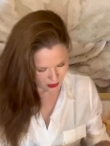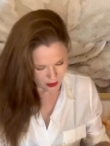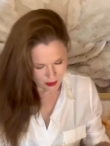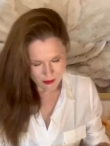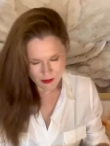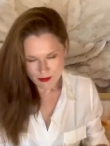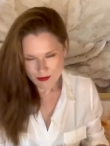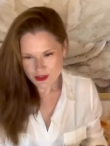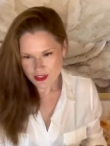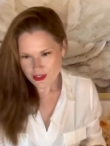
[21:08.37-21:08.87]

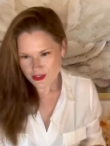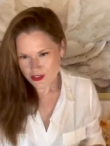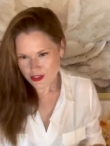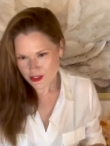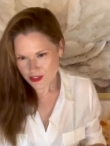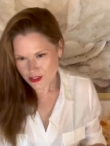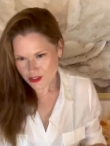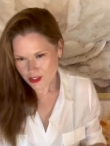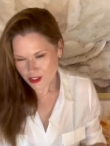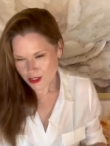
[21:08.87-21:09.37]
What was that,
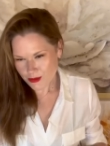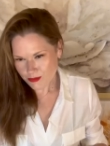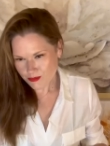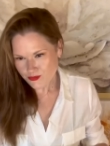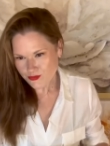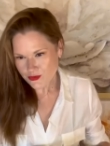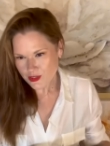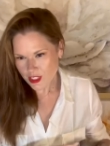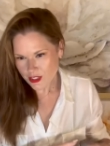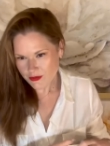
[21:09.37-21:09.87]
ZZ Top?
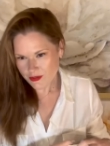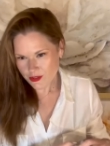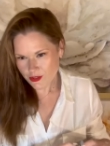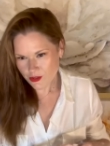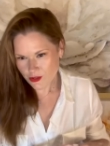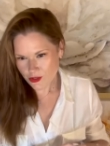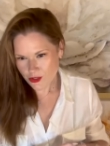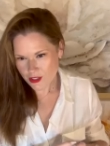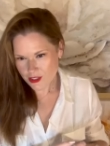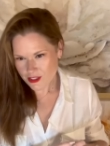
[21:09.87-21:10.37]
Every
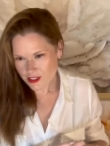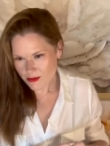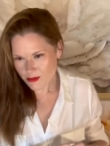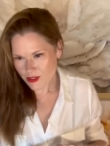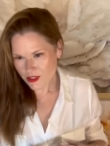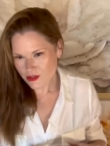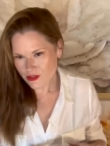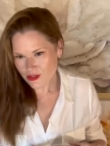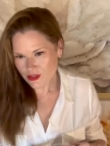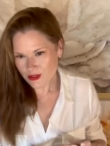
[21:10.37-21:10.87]
girl crazy
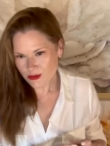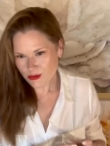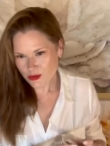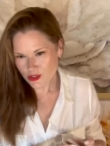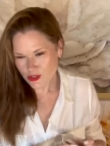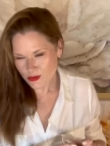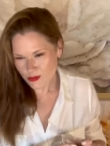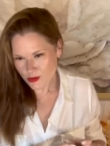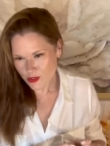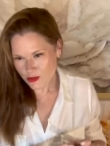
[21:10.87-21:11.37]
about a
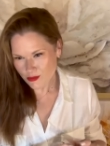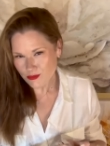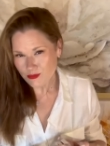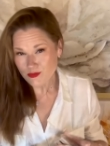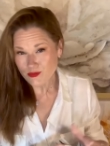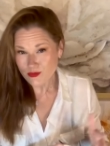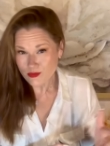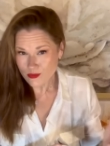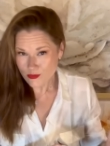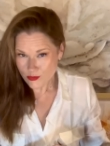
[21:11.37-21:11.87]
sharp-dressed man?
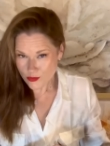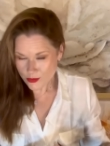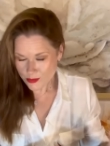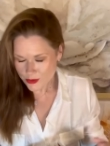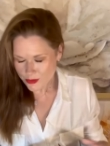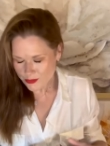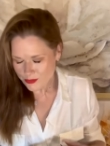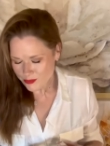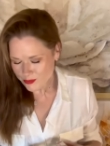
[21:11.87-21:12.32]
Woman?